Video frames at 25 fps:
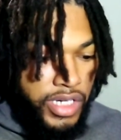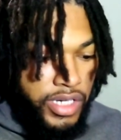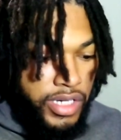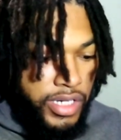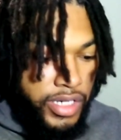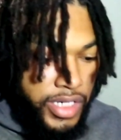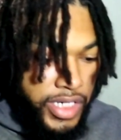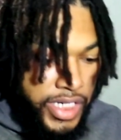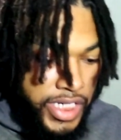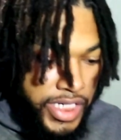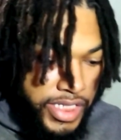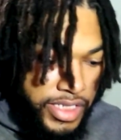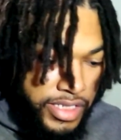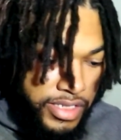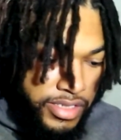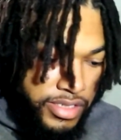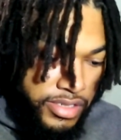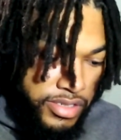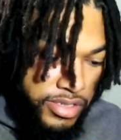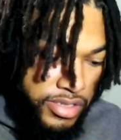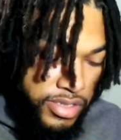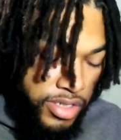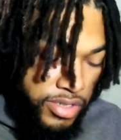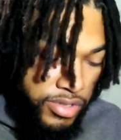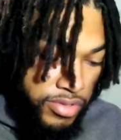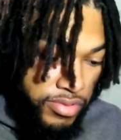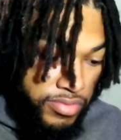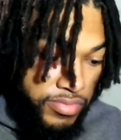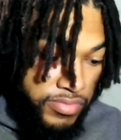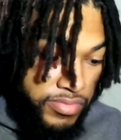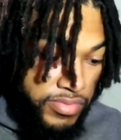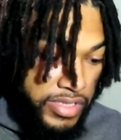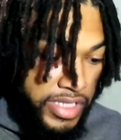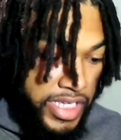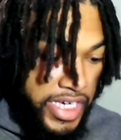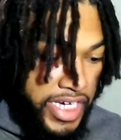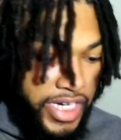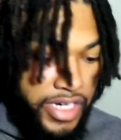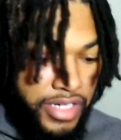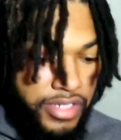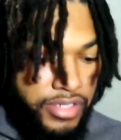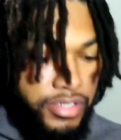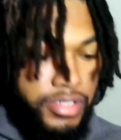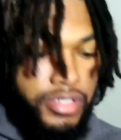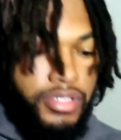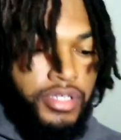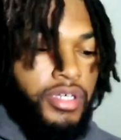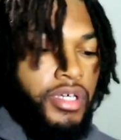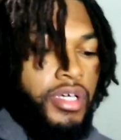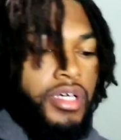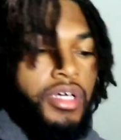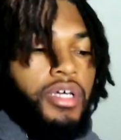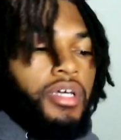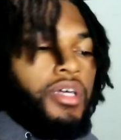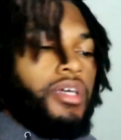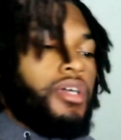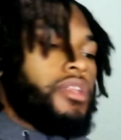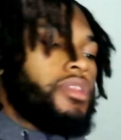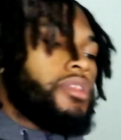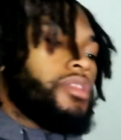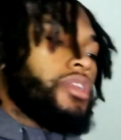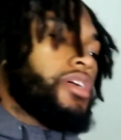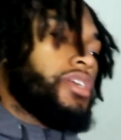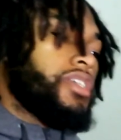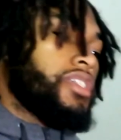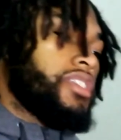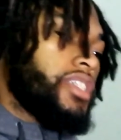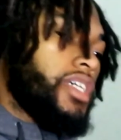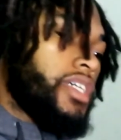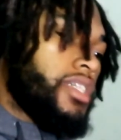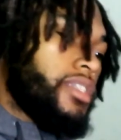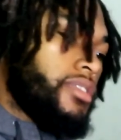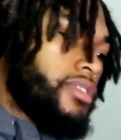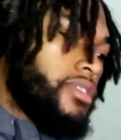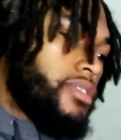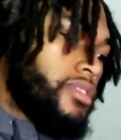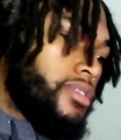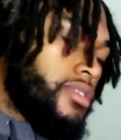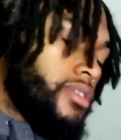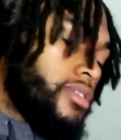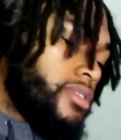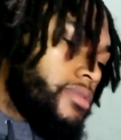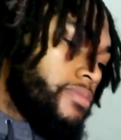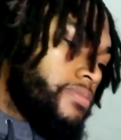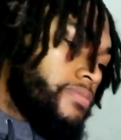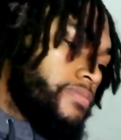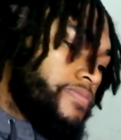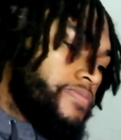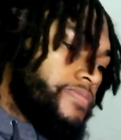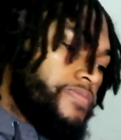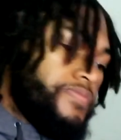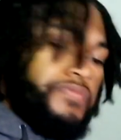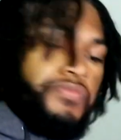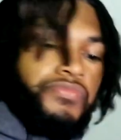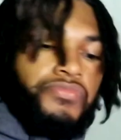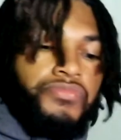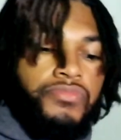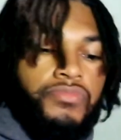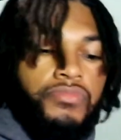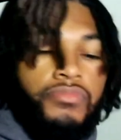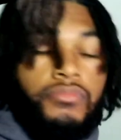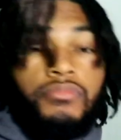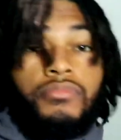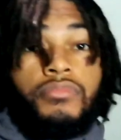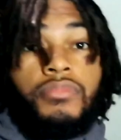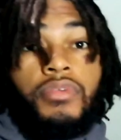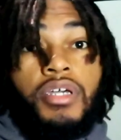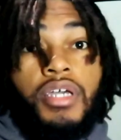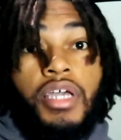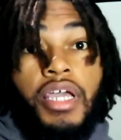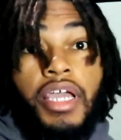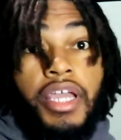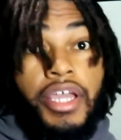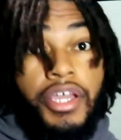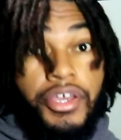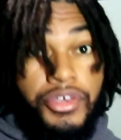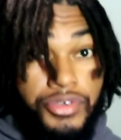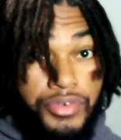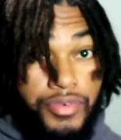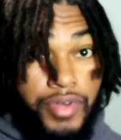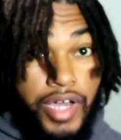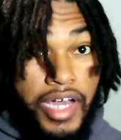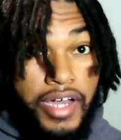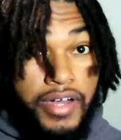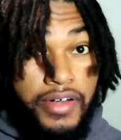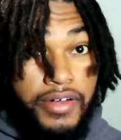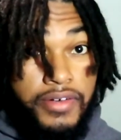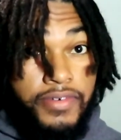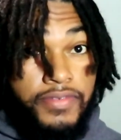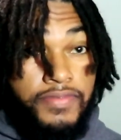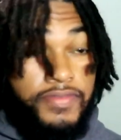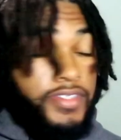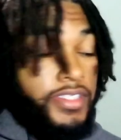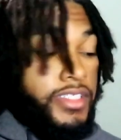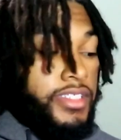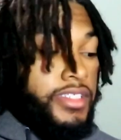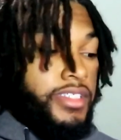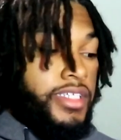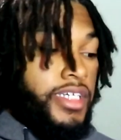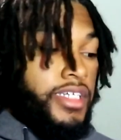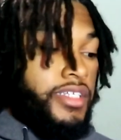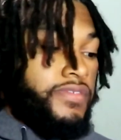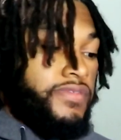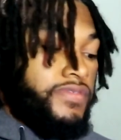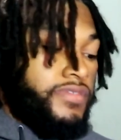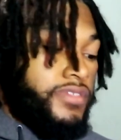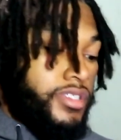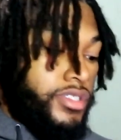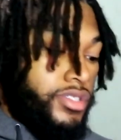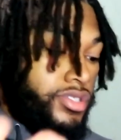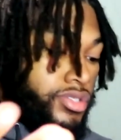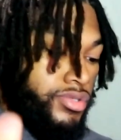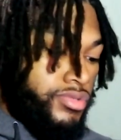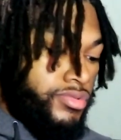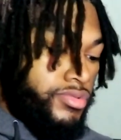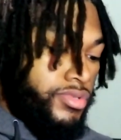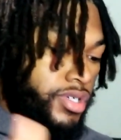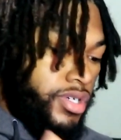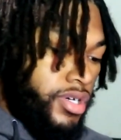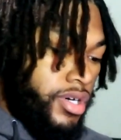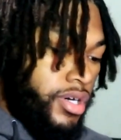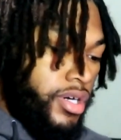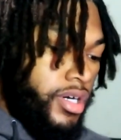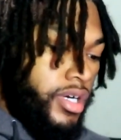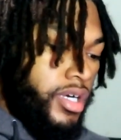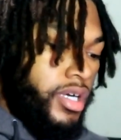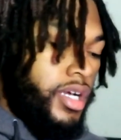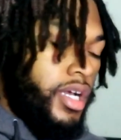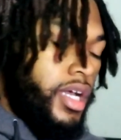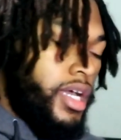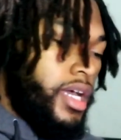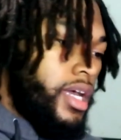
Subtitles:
All right, so now 30 seconds is up and you have successfully tuned the car.